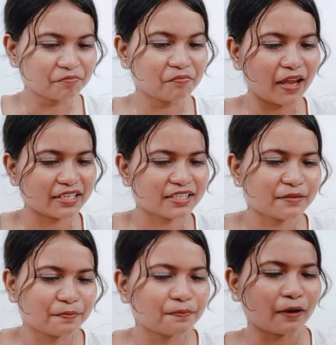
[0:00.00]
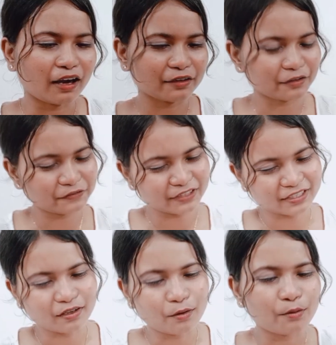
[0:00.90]
Best part of the
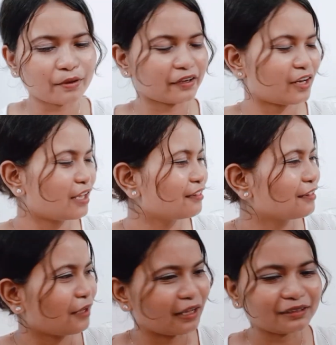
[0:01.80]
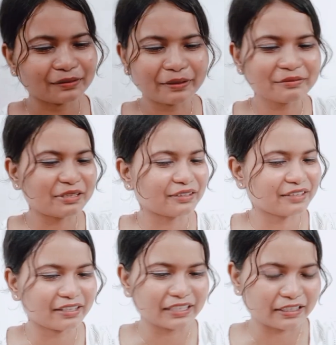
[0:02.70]
song. Oh my god, I'm honestly
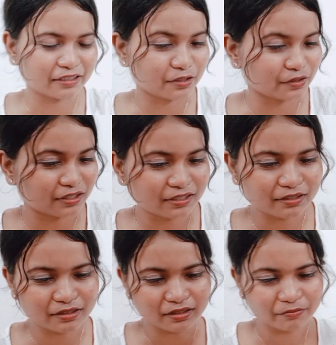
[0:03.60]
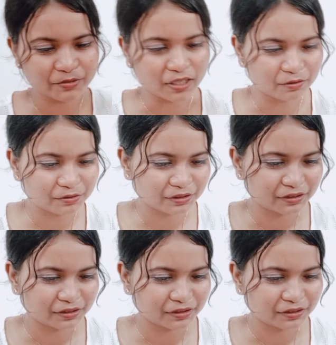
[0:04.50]
addicted to this song.